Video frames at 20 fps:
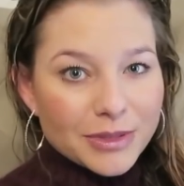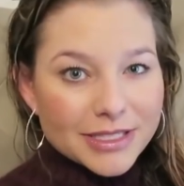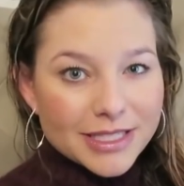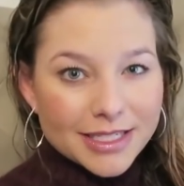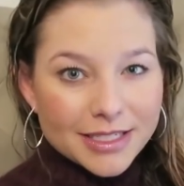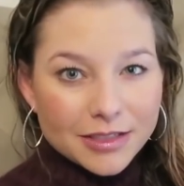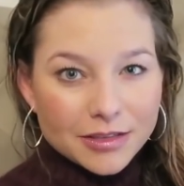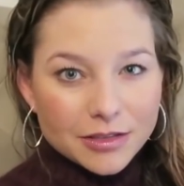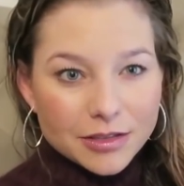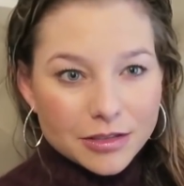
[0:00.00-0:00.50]
It's
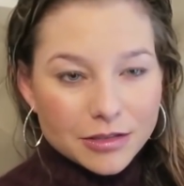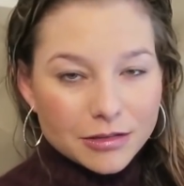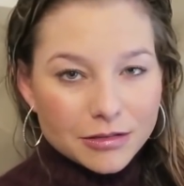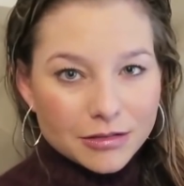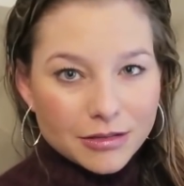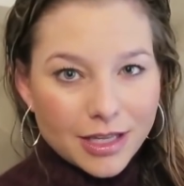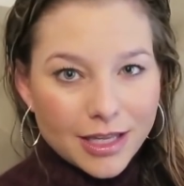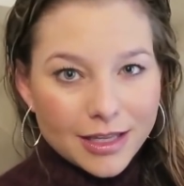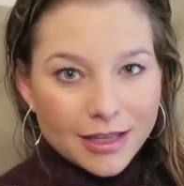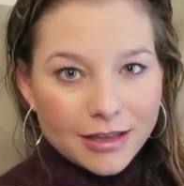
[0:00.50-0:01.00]
like a
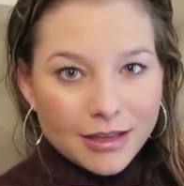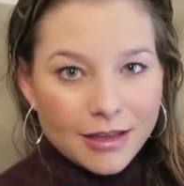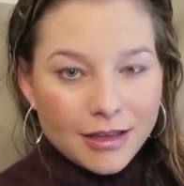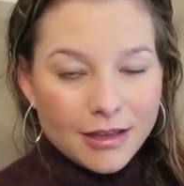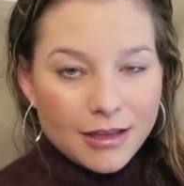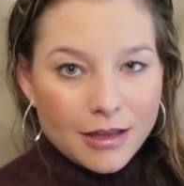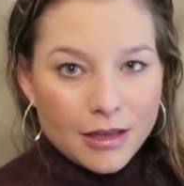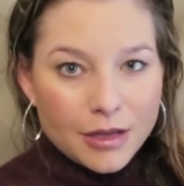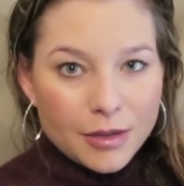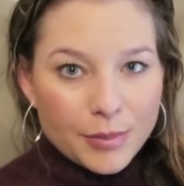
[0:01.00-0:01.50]
little like
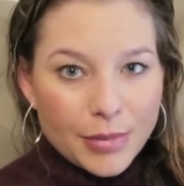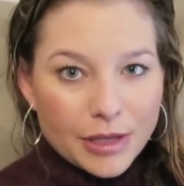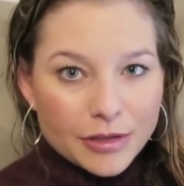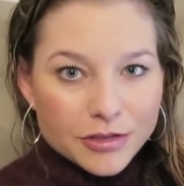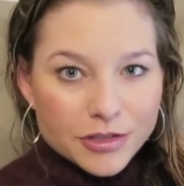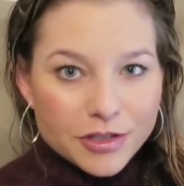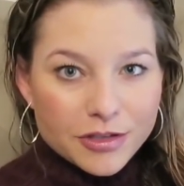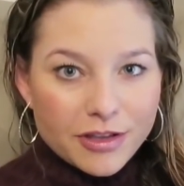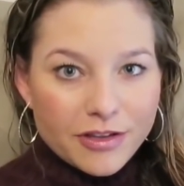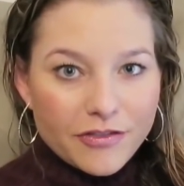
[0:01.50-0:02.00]

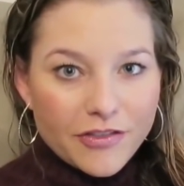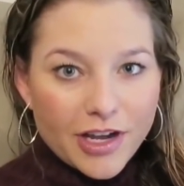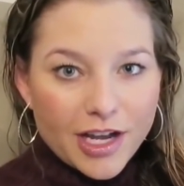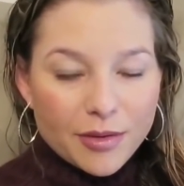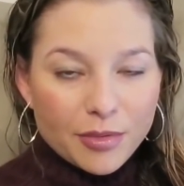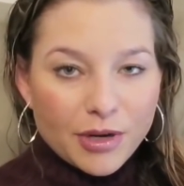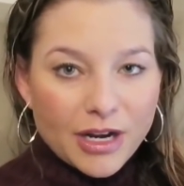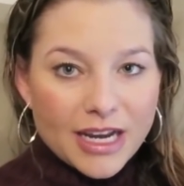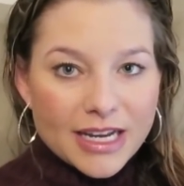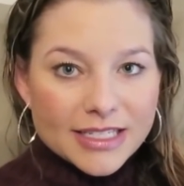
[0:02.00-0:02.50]
bouncer that
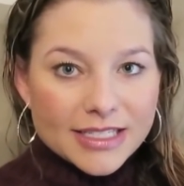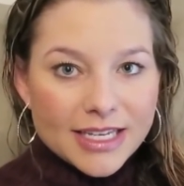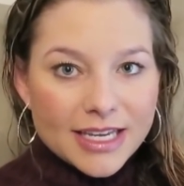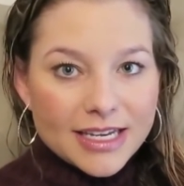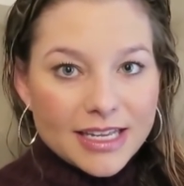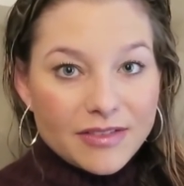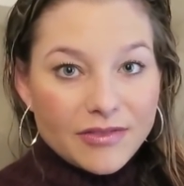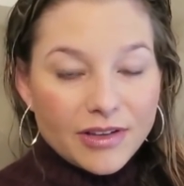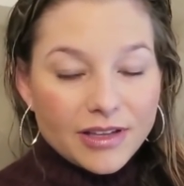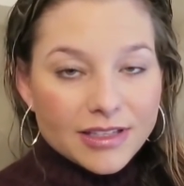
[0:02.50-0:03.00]
vibrates,
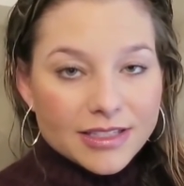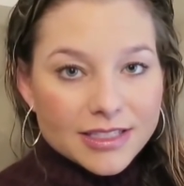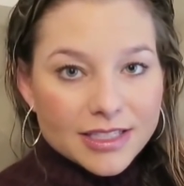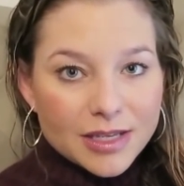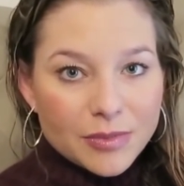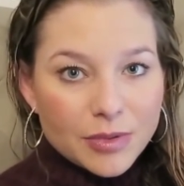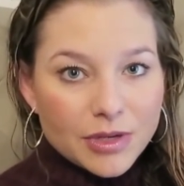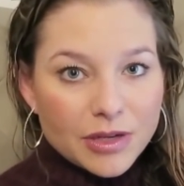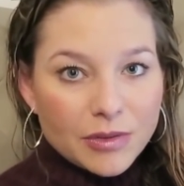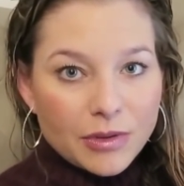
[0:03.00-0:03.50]
and he fell
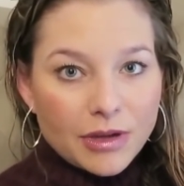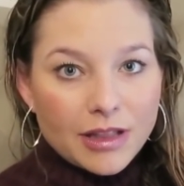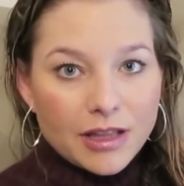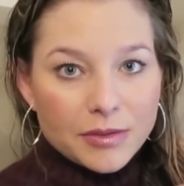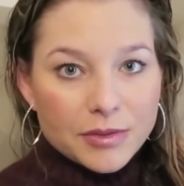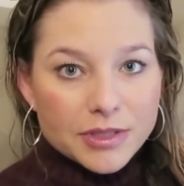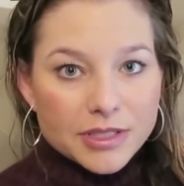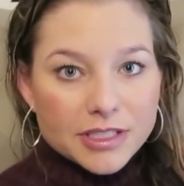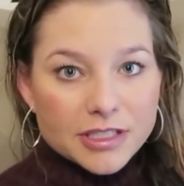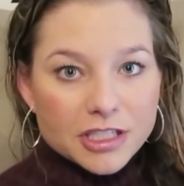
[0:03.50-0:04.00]
asleep in it while
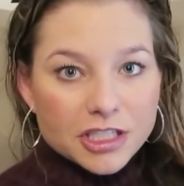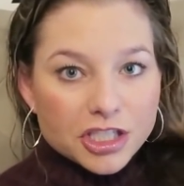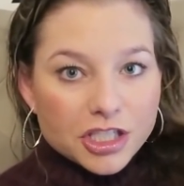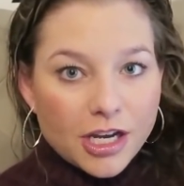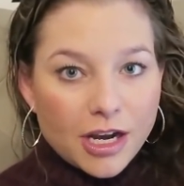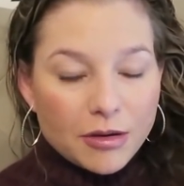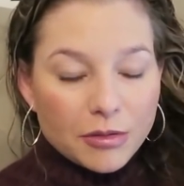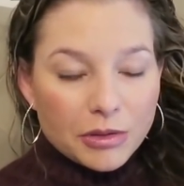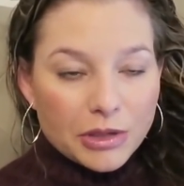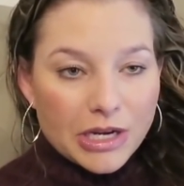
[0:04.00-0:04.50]
I was
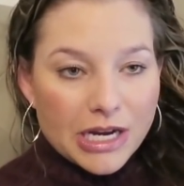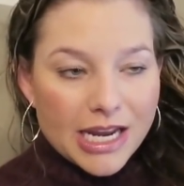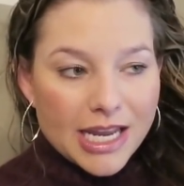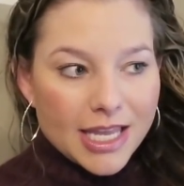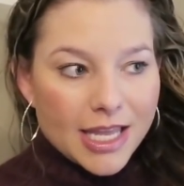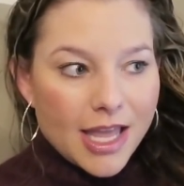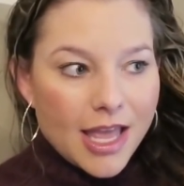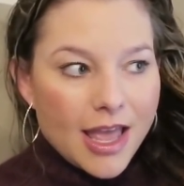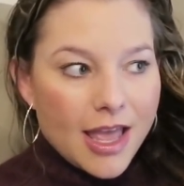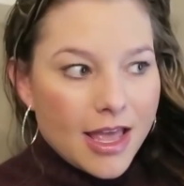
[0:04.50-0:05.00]

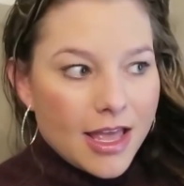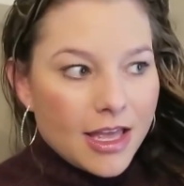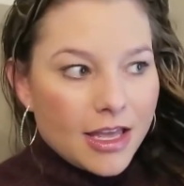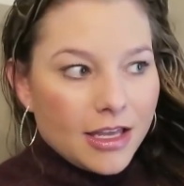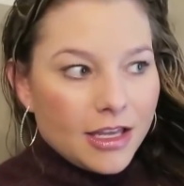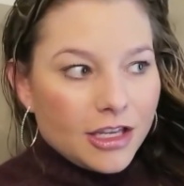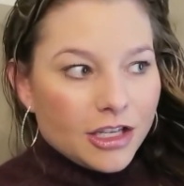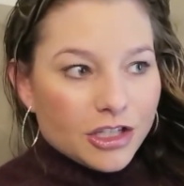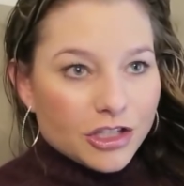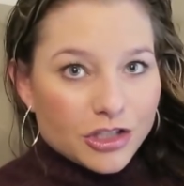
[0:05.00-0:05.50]
showering.
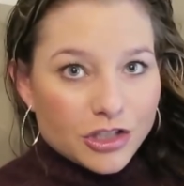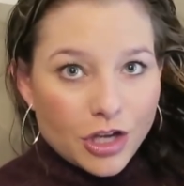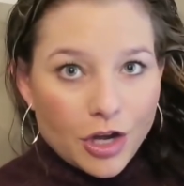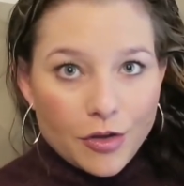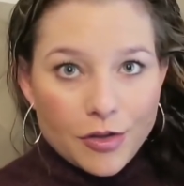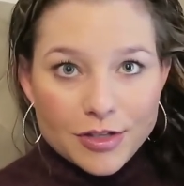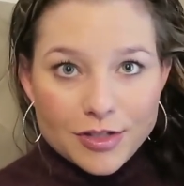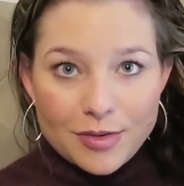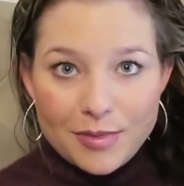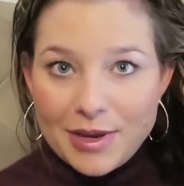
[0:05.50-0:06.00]

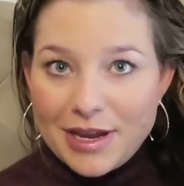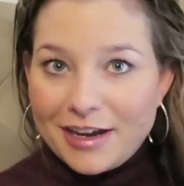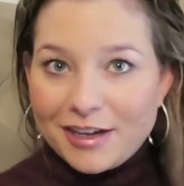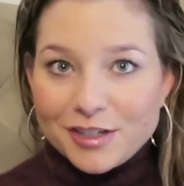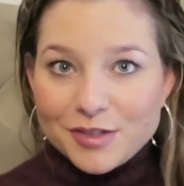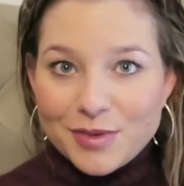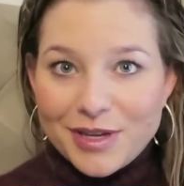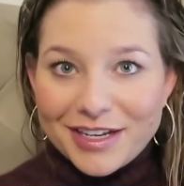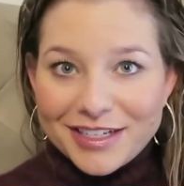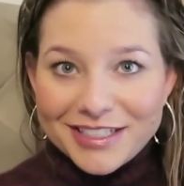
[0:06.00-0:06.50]
So that's why my hair
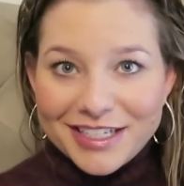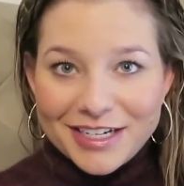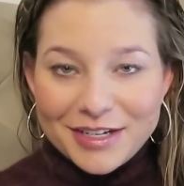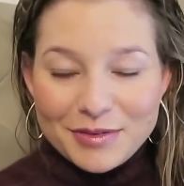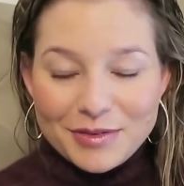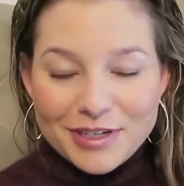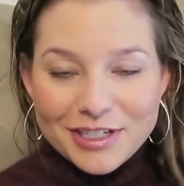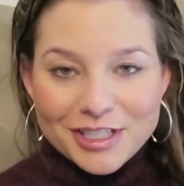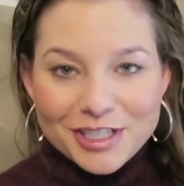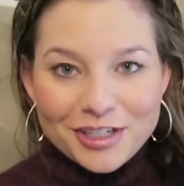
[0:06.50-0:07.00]
is wet, because I
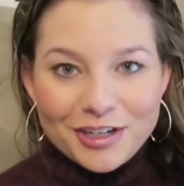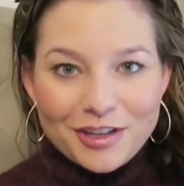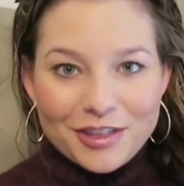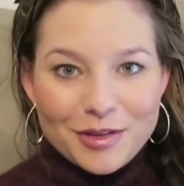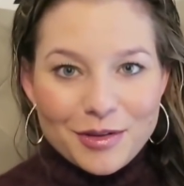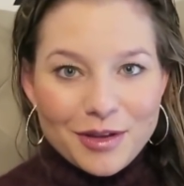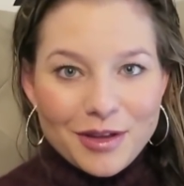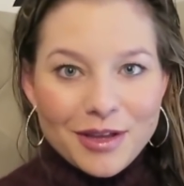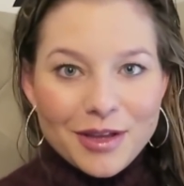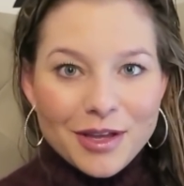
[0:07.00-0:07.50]
didn't want to turn on
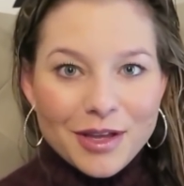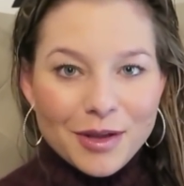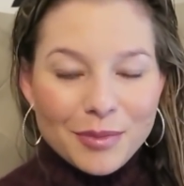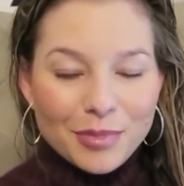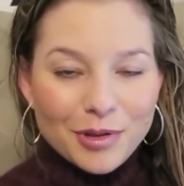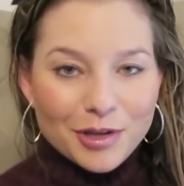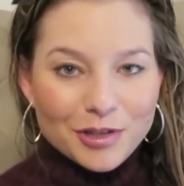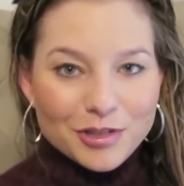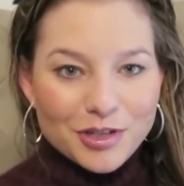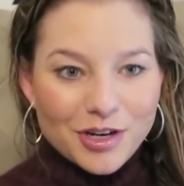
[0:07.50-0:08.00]
the
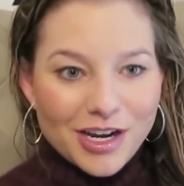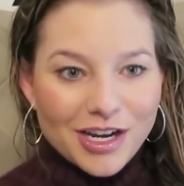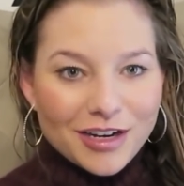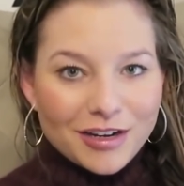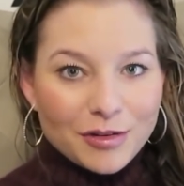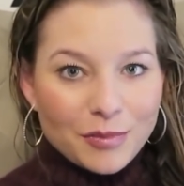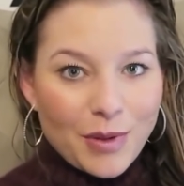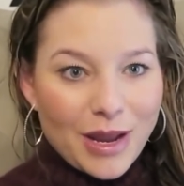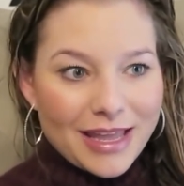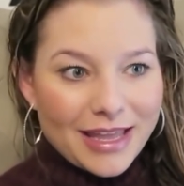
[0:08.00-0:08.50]
blow
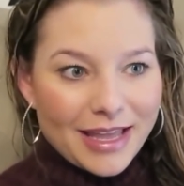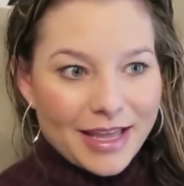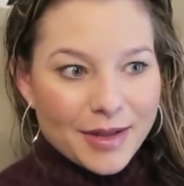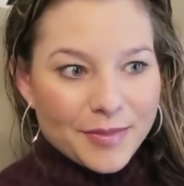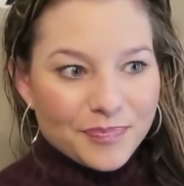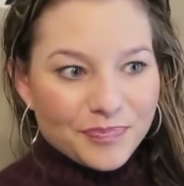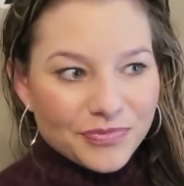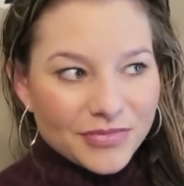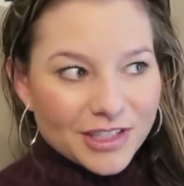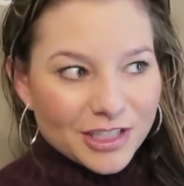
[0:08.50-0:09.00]
dryer and wake
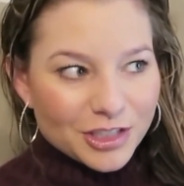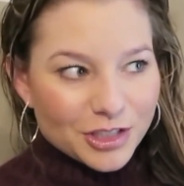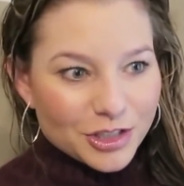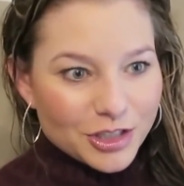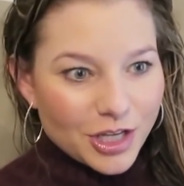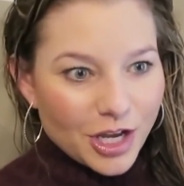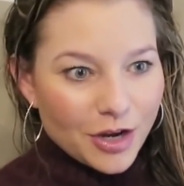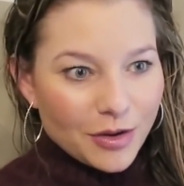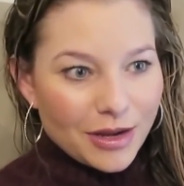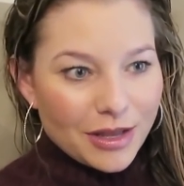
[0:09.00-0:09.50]
him.
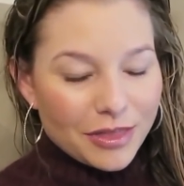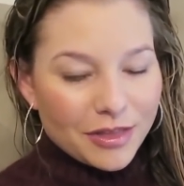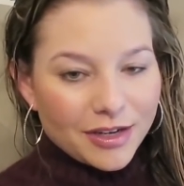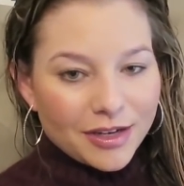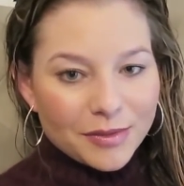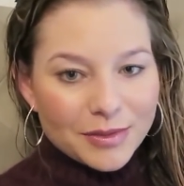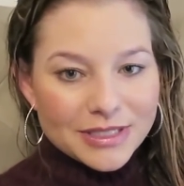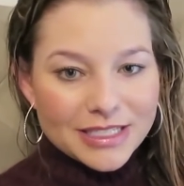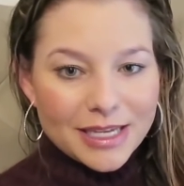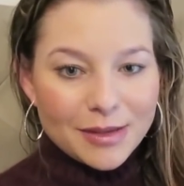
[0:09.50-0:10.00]
So I thought
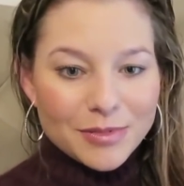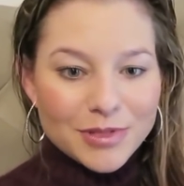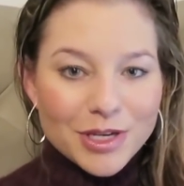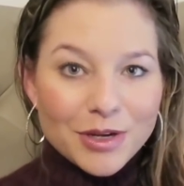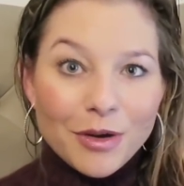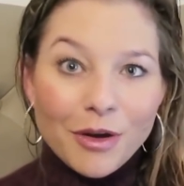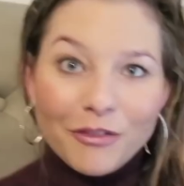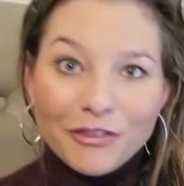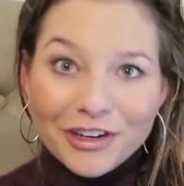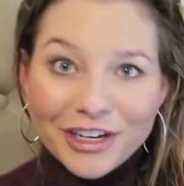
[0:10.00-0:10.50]
I would tiptoe
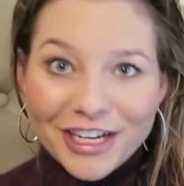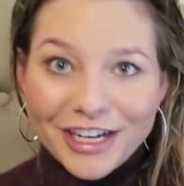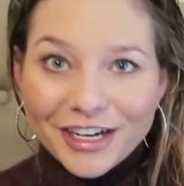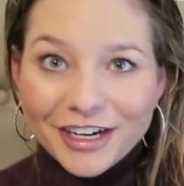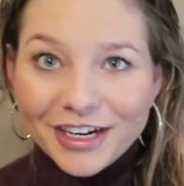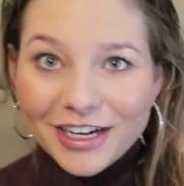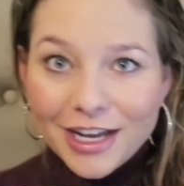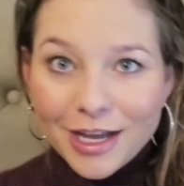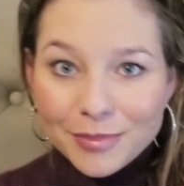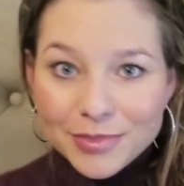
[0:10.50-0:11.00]
over
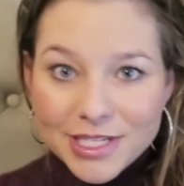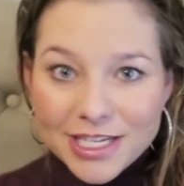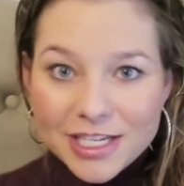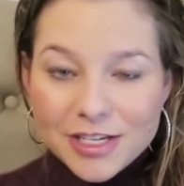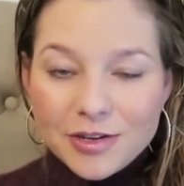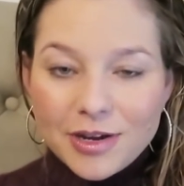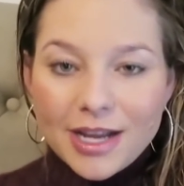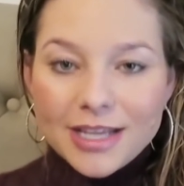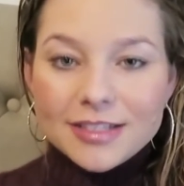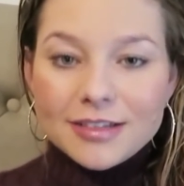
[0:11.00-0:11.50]
here and update
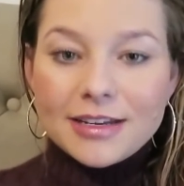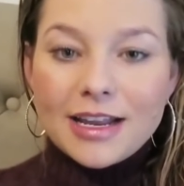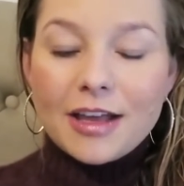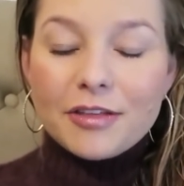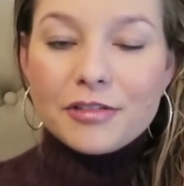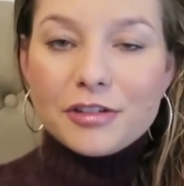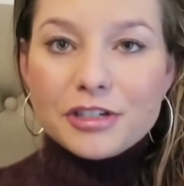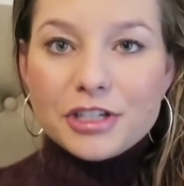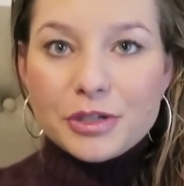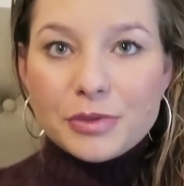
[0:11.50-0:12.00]
you guys on
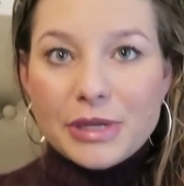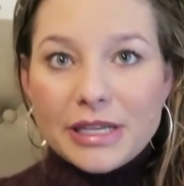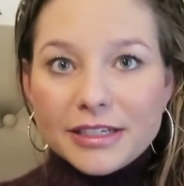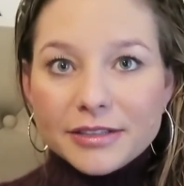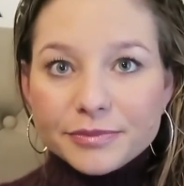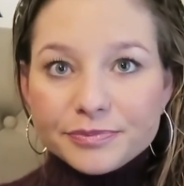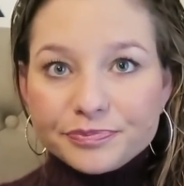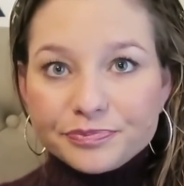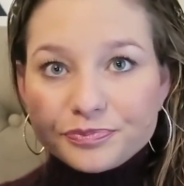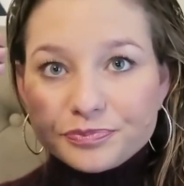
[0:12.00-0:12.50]
how they're
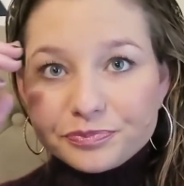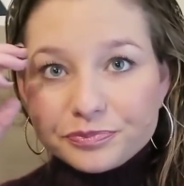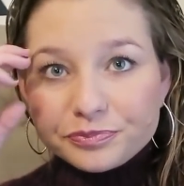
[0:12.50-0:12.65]
doing.